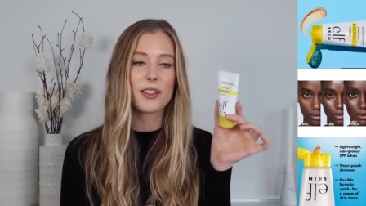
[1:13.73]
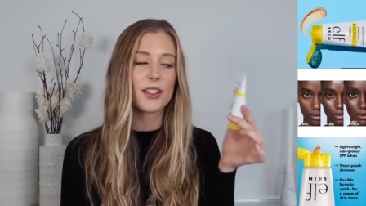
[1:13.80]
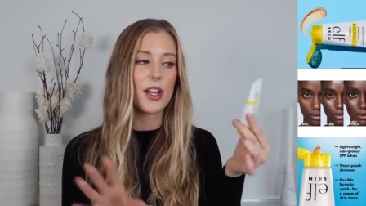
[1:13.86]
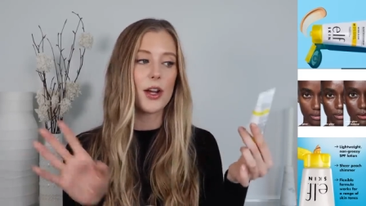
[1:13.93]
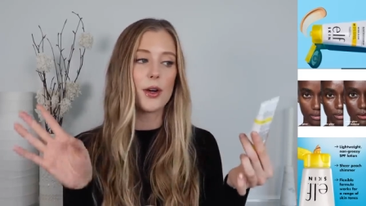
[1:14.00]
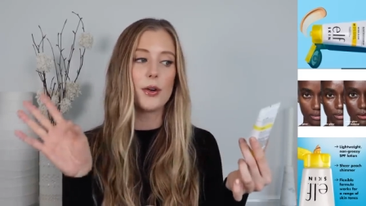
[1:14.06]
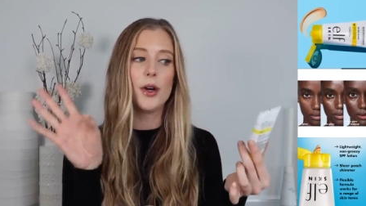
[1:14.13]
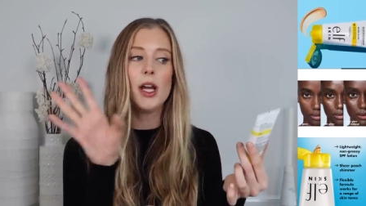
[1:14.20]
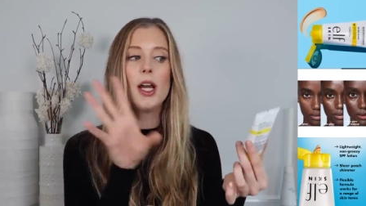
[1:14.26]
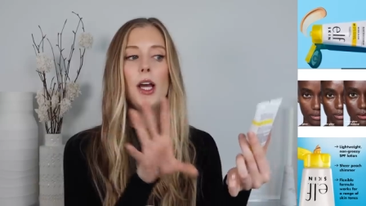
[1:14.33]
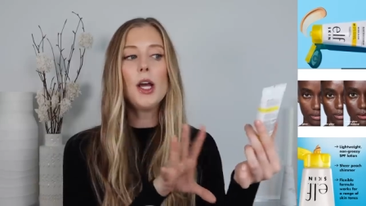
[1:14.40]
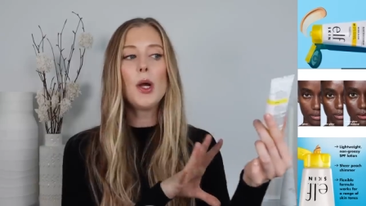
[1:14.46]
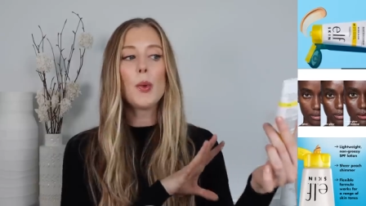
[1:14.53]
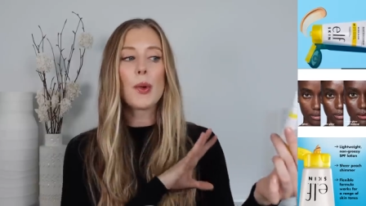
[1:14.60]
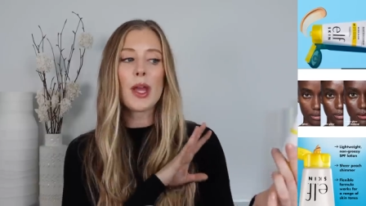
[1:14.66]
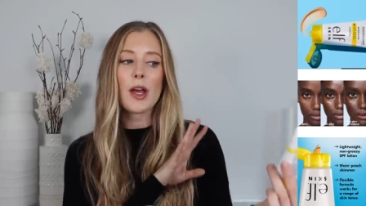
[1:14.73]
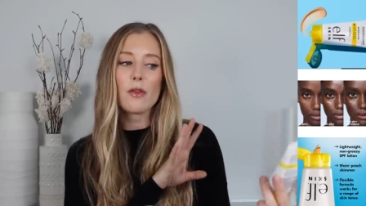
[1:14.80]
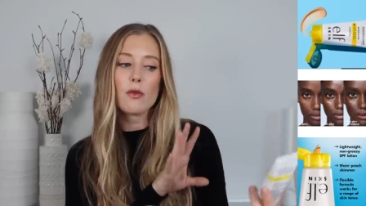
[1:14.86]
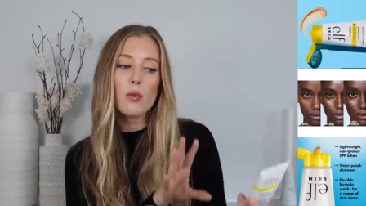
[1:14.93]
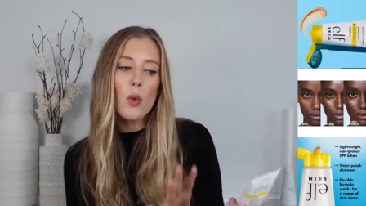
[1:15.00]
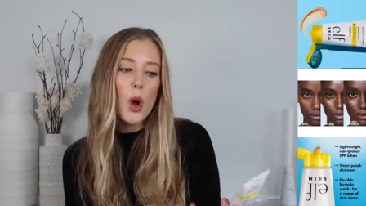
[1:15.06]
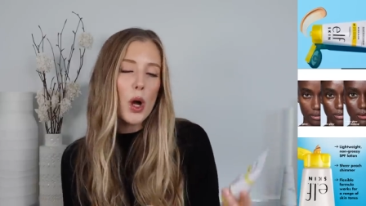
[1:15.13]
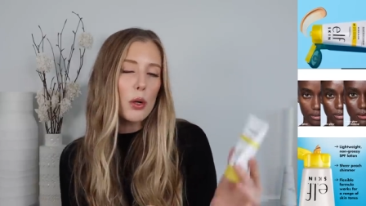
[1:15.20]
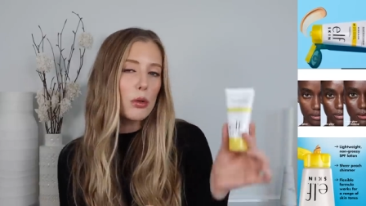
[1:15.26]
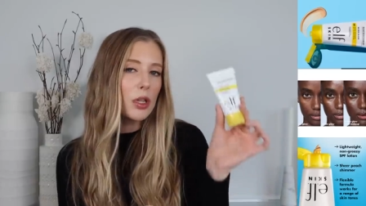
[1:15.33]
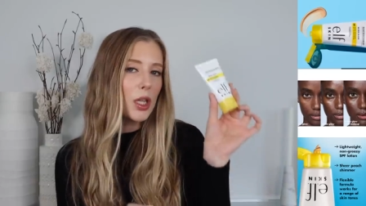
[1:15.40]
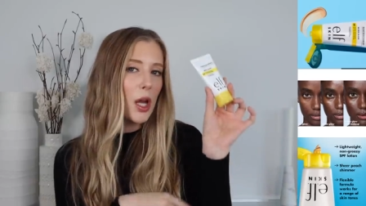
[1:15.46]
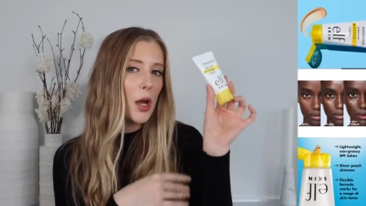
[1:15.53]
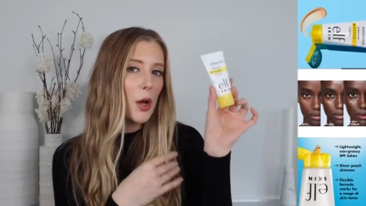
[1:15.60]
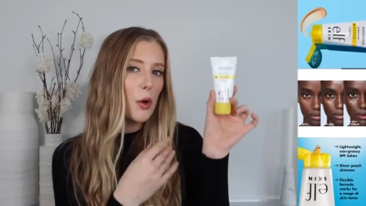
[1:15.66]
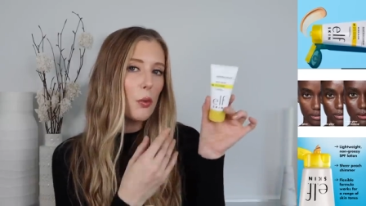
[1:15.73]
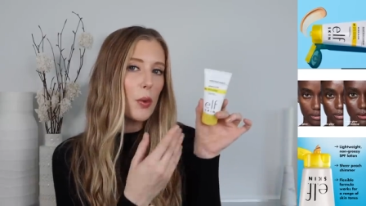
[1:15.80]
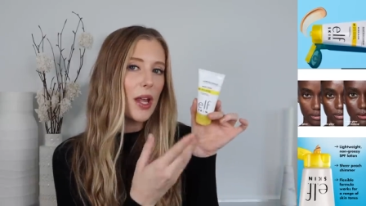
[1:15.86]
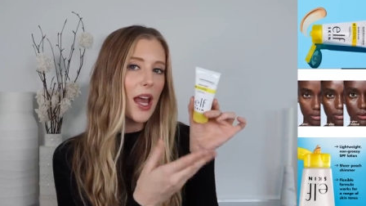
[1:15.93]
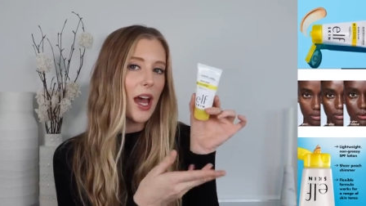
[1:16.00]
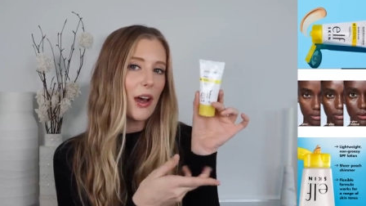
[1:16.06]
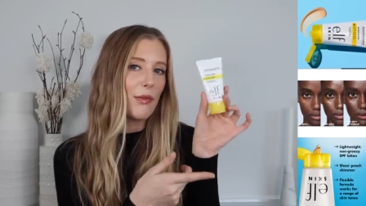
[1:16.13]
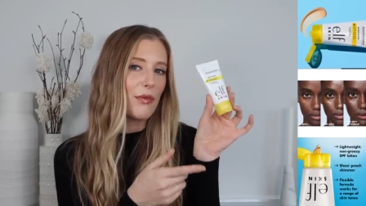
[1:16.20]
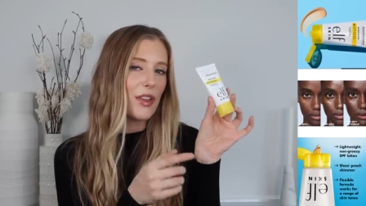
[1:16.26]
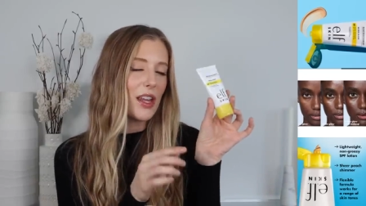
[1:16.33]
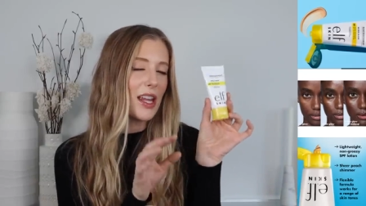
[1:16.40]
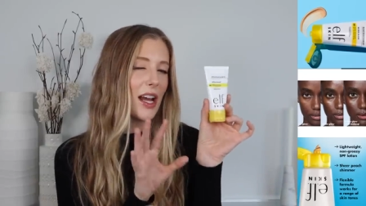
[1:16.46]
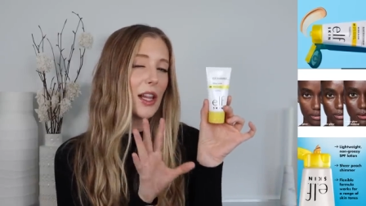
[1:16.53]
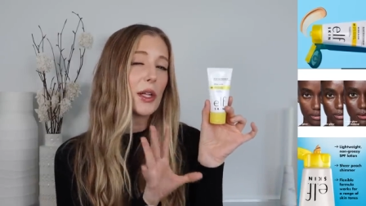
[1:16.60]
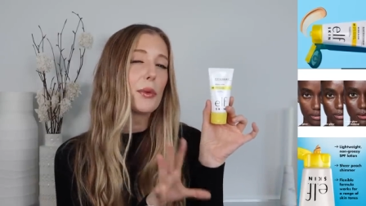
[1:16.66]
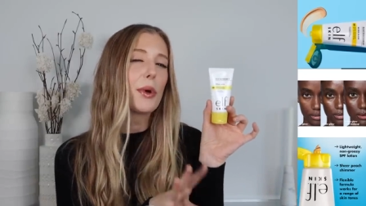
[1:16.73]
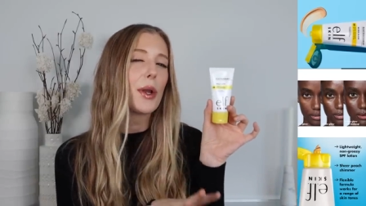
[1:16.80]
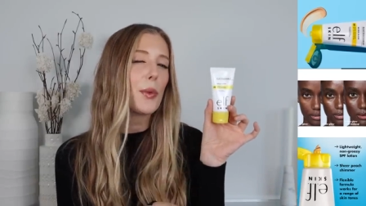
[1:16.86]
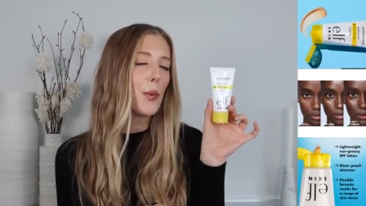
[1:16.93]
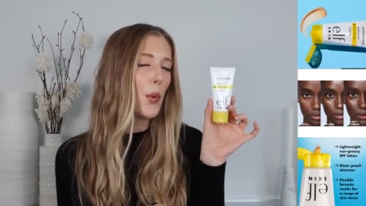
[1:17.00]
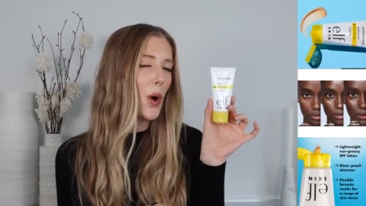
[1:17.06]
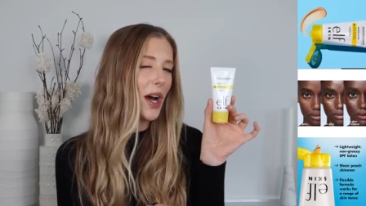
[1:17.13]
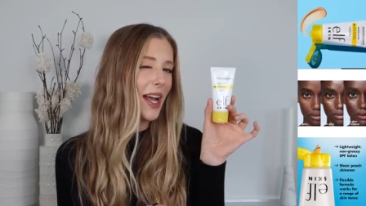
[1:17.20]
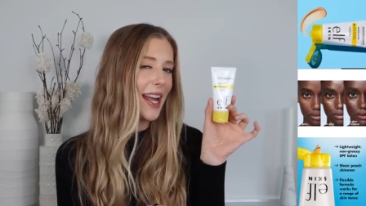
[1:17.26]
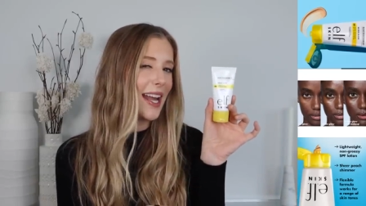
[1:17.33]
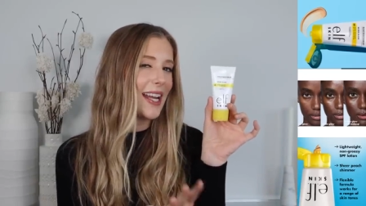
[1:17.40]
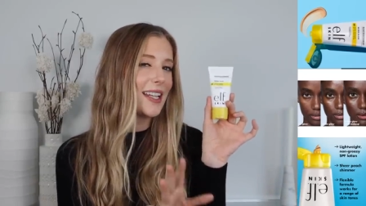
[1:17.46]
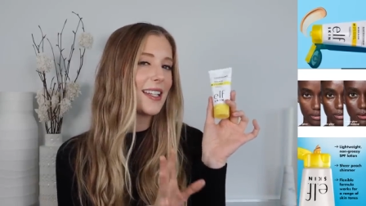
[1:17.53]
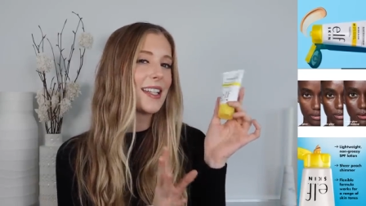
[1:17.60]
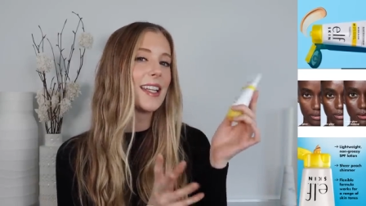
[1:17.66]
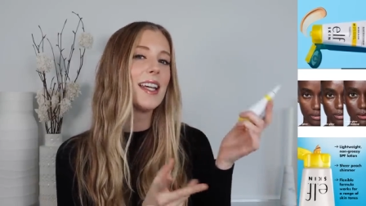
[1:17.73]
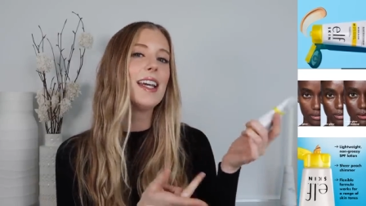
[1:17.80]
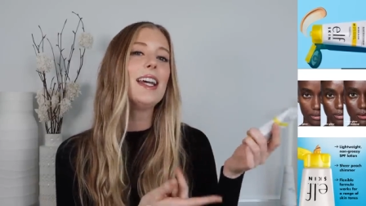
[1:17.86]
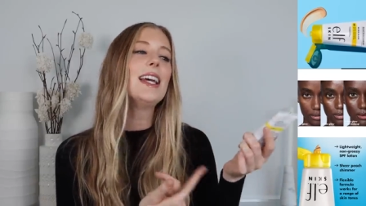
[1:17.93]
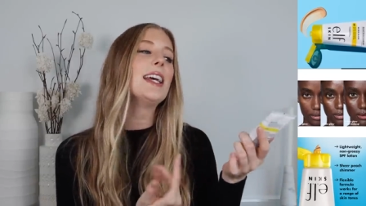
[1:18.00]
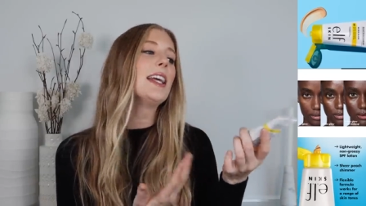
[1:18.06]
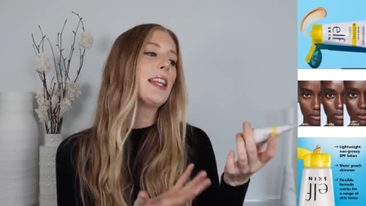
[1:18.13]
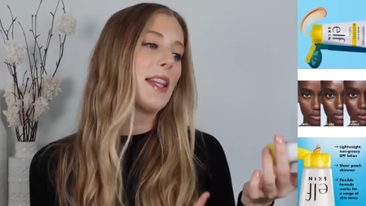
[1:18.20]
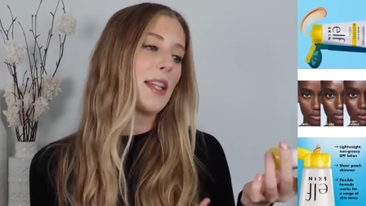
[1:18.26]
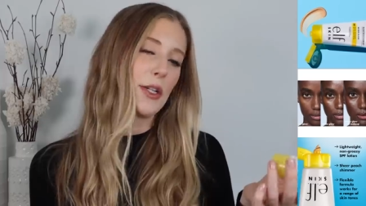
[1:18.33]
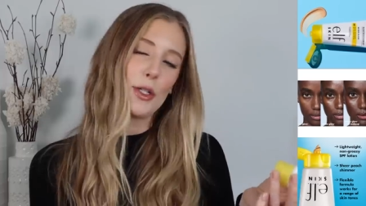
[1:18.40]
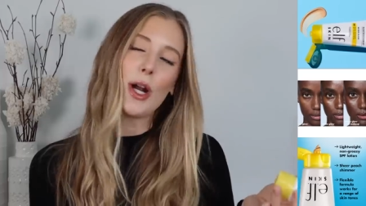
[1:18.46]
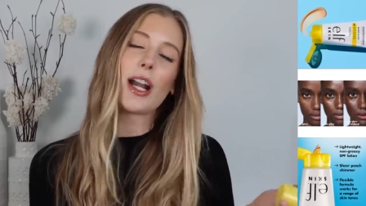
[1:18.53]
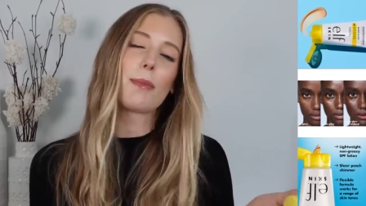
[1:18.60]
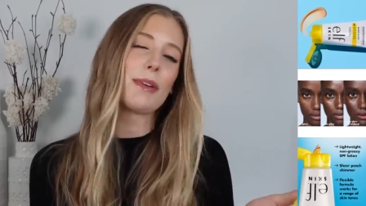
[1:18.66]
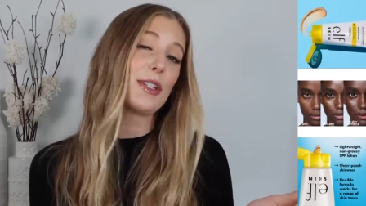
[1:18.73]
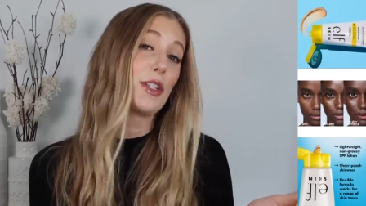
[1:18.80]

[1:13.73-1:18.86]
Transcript: So we have Whoa Glow, we have the yellow and white, they're trying to be